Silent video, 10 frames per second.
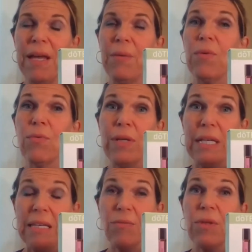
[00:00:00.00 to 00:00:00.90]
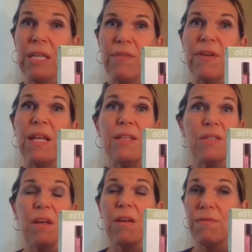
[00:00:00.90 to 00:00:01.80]
It will give relief, and
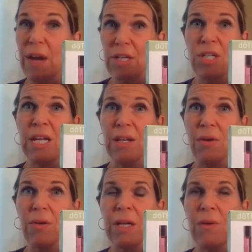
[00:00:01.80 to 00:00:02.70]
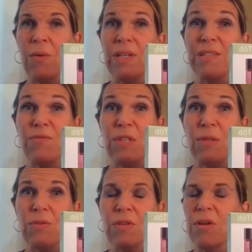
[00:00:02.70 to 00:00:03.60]
it's fractionated coconut oil
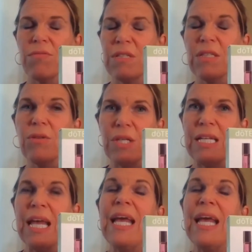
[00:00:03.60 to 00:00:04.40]
diffused or diluted,